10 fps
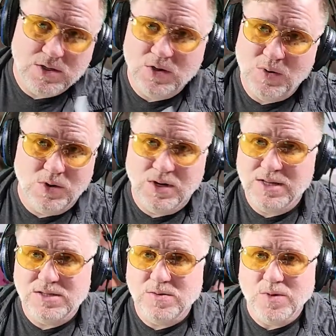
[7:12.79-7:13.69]
You're
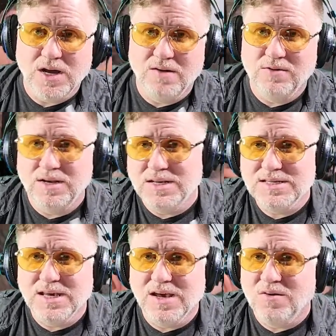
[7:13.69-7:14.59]
getting some kind of a
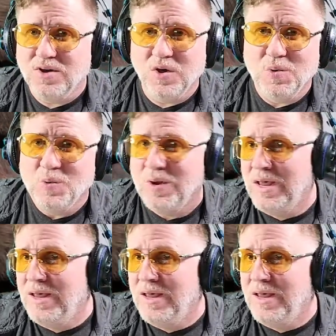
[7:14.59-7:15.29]
discount code.